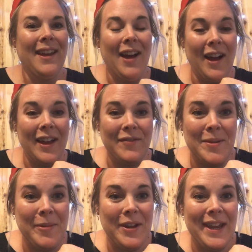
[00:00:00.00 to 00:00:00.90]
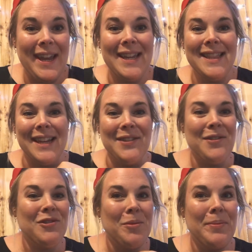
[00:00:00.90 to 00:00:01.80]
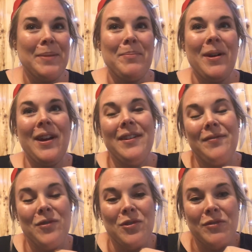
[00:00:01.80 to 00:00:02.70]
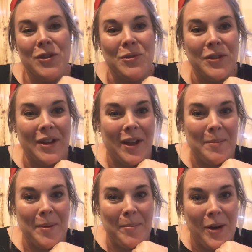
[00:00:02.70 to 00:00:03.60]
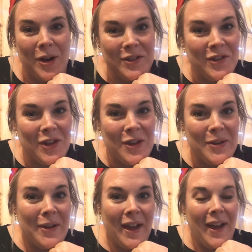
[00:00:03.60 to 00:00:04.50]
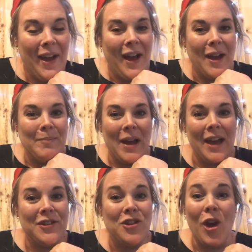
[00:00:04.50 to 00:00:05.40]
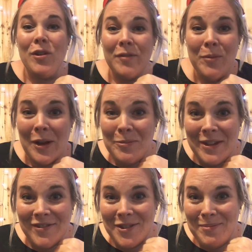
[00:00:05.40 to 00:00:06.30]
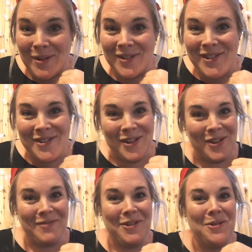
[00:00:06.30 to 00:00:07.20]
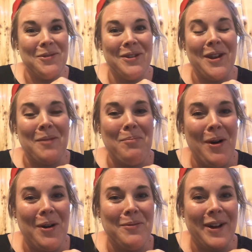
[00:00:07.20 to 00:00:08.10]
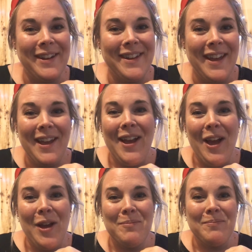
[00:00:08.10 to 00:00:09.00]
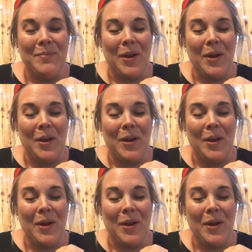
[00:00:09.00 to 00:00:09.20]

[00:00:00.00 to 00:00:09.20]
Hi everybody, thanks for stopping by for Recorder Club Part 2. I had an overwhelming response to Recorder Club Part 1. Not